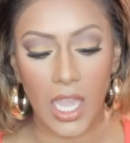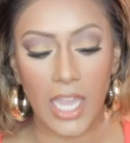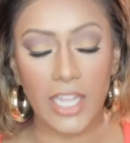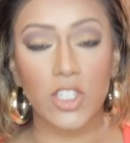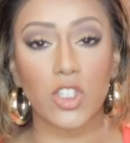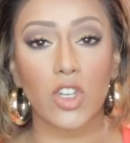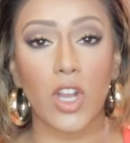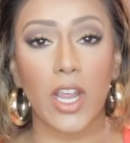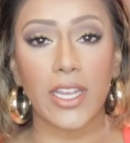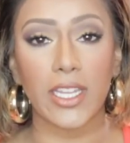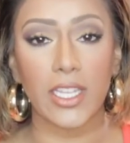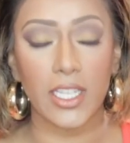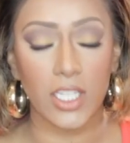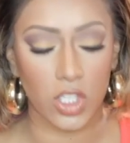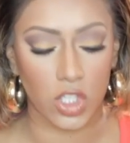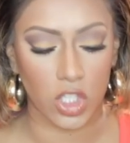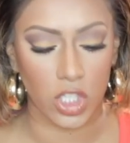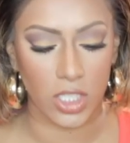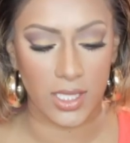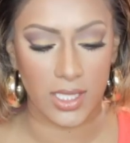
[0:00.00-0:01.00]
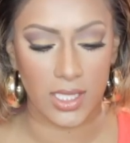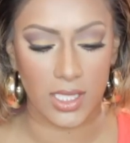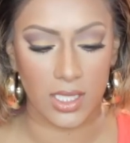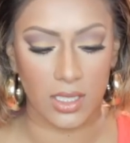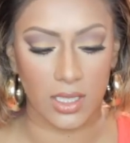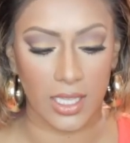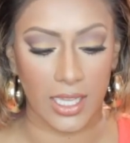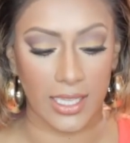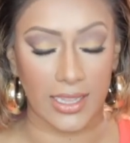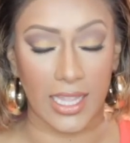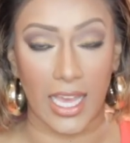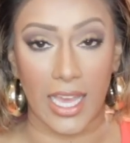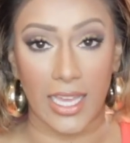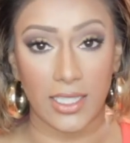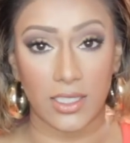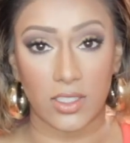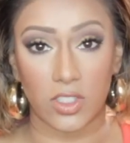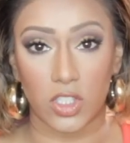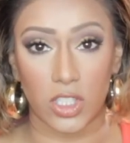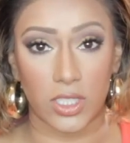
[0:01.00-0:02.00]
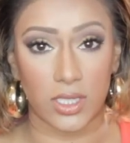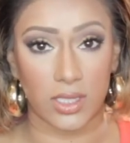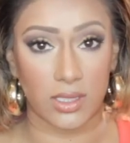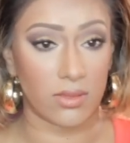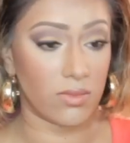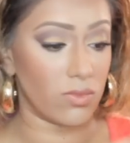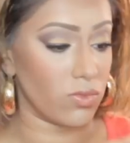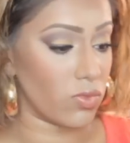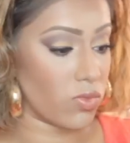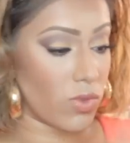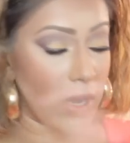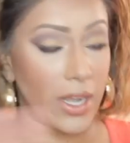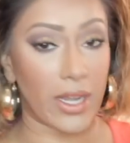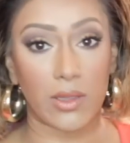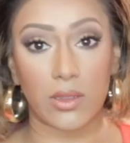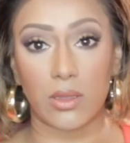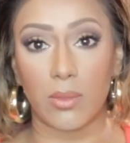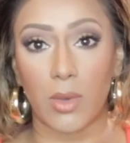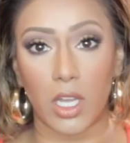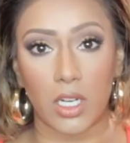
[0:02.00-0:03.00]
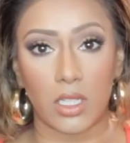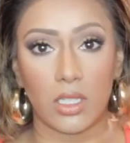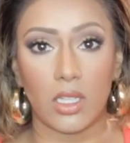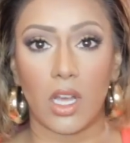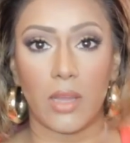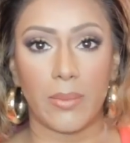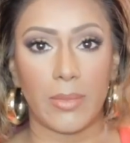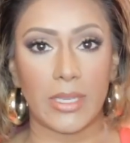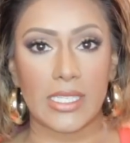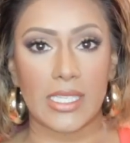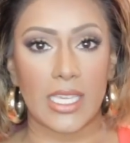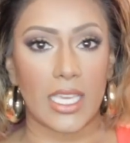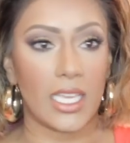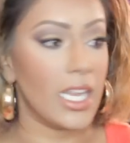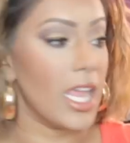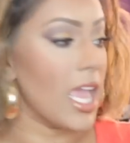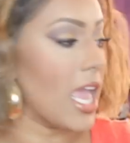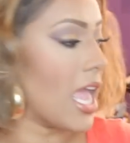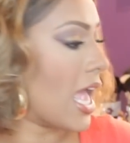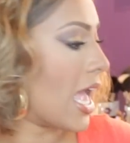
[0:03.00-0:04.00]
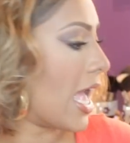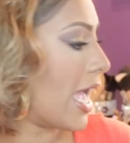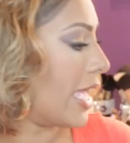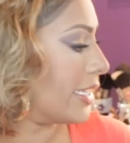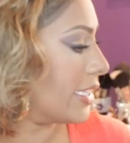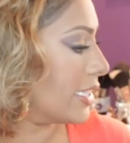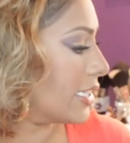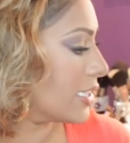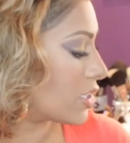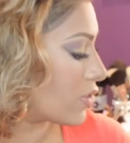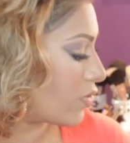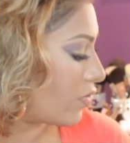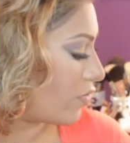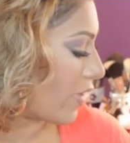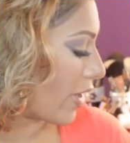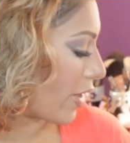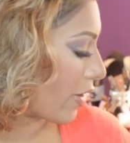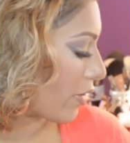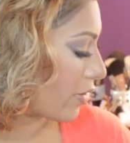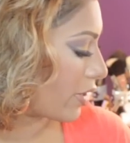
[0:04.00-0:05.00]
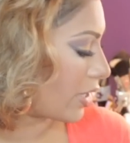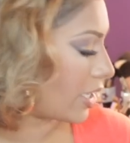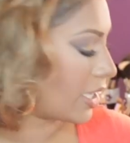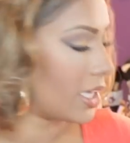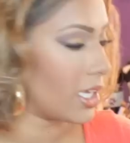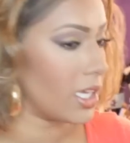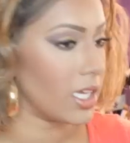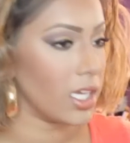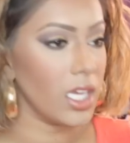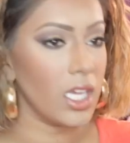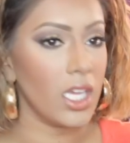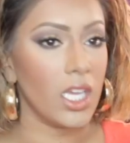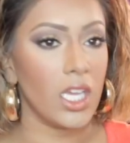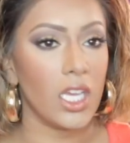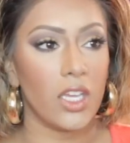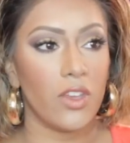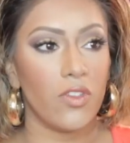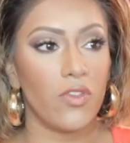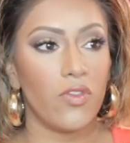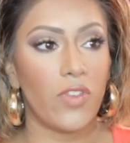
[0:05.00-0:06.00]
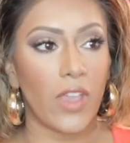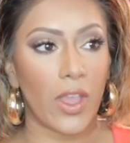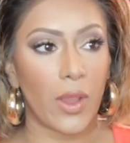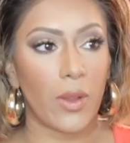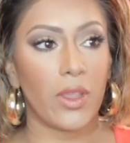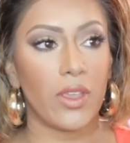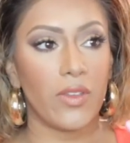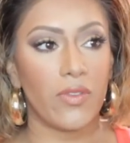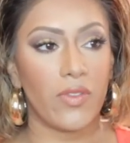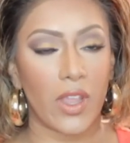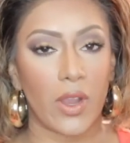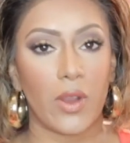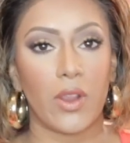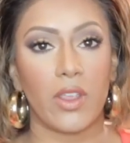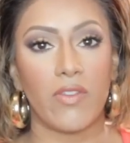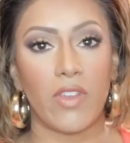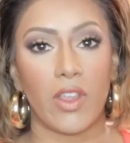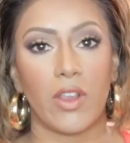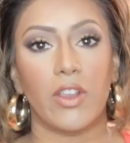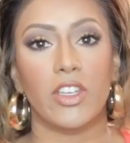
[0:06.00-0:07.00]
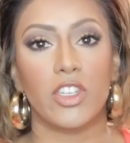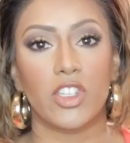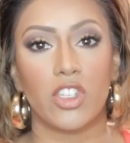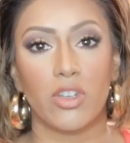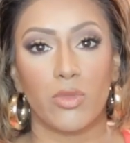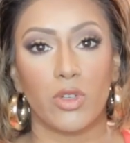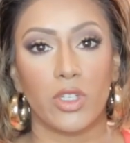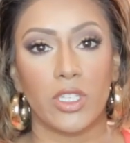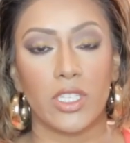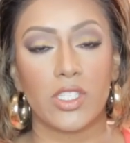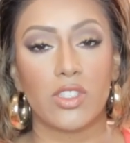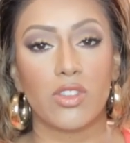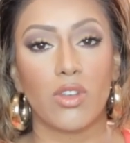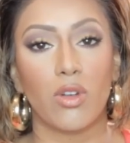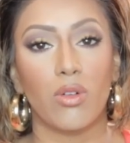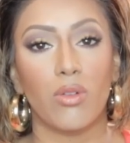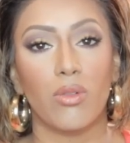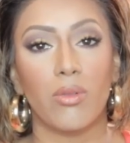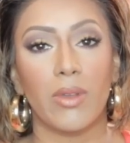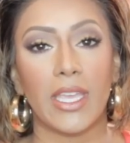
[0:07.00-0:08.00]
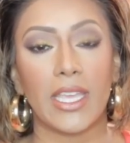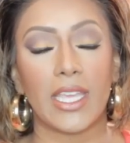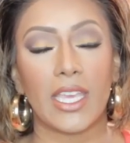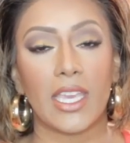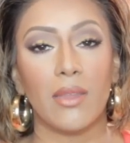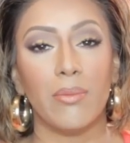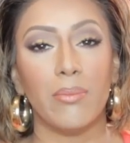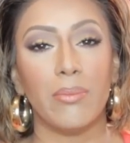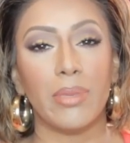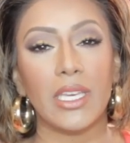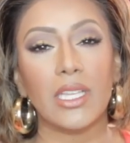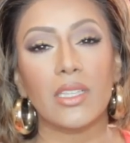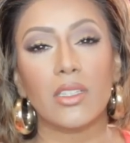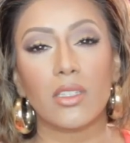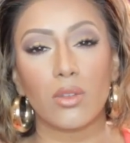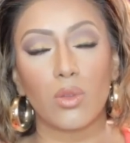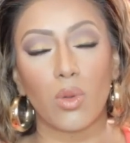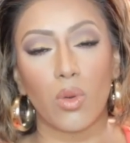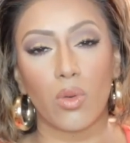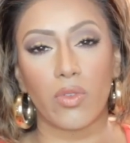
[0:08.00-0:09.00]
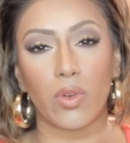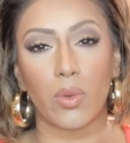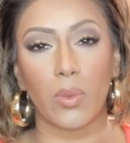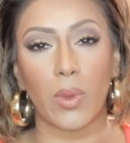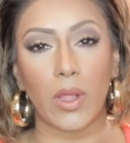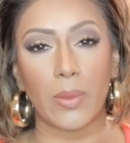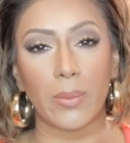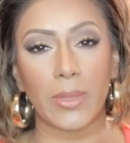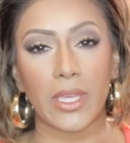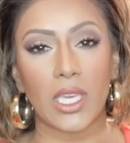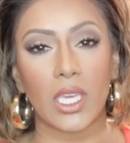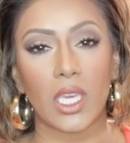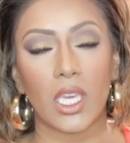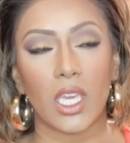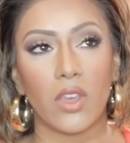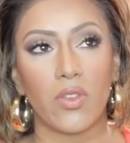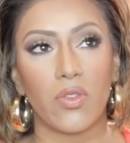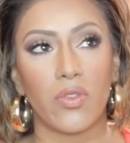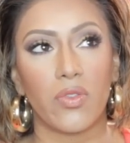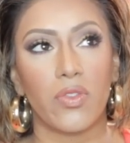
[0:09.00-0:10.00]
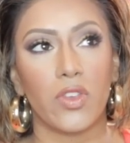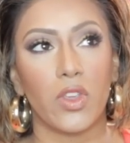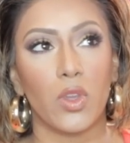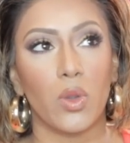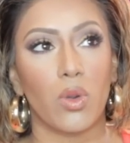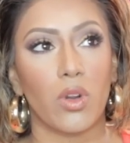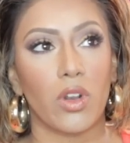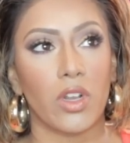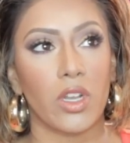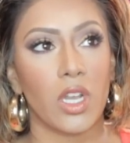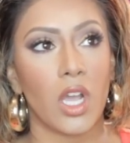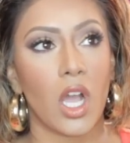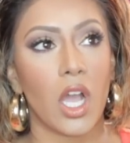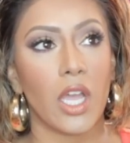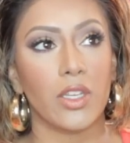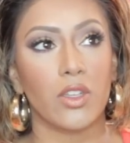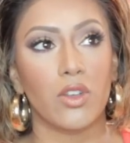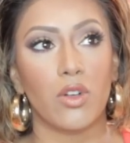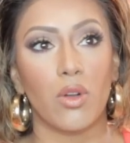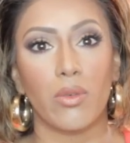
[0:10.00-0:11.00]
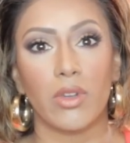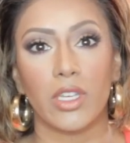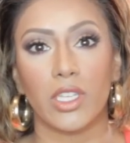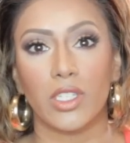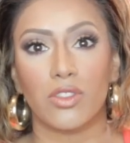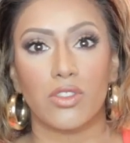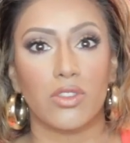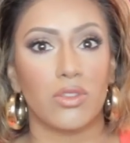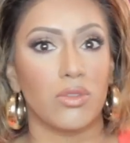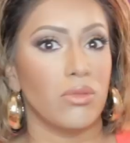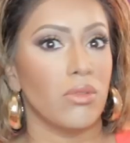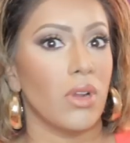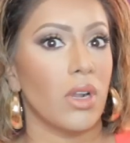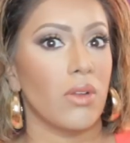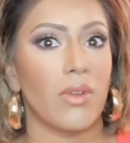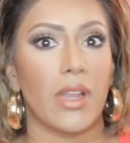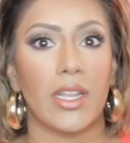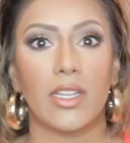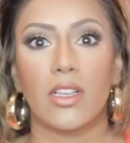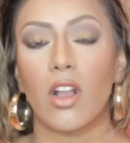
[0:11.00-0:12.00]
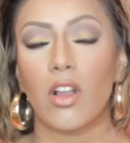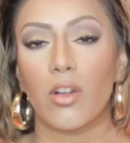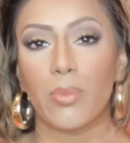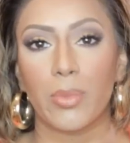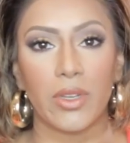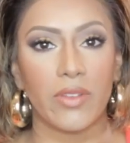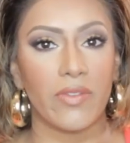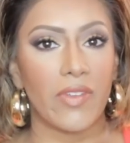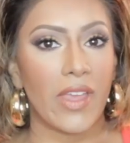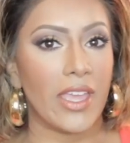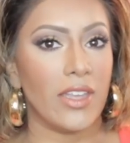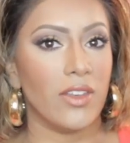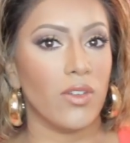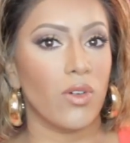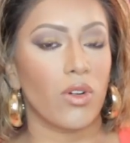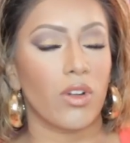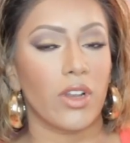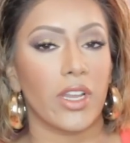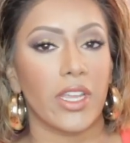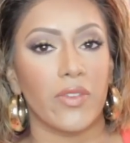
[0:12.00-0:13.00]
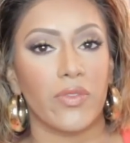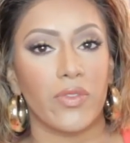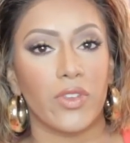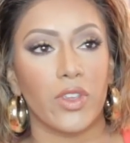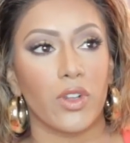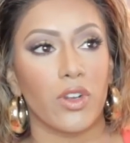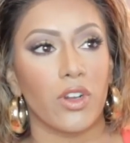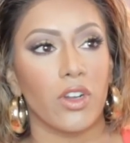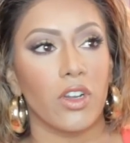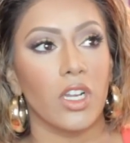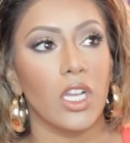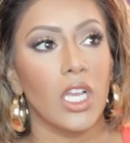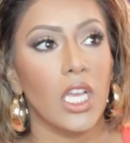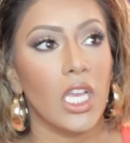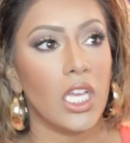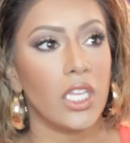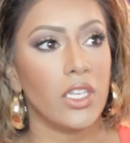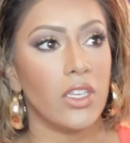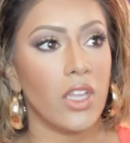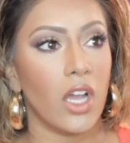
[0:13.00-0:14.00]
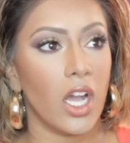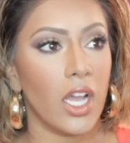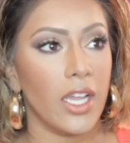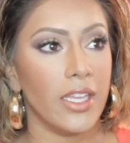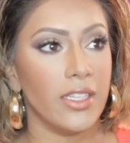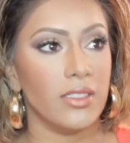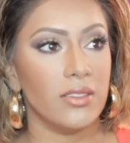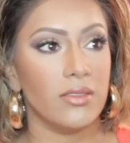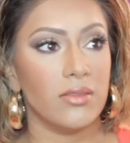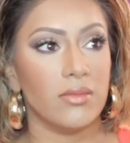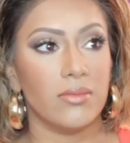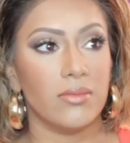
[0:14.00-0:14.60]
I tried it just like that, just right out the bottle on my skin. And it's very, very, very, very shimmery. So it can be a little overwhelming if you're not going to a red carpet event or if you're not,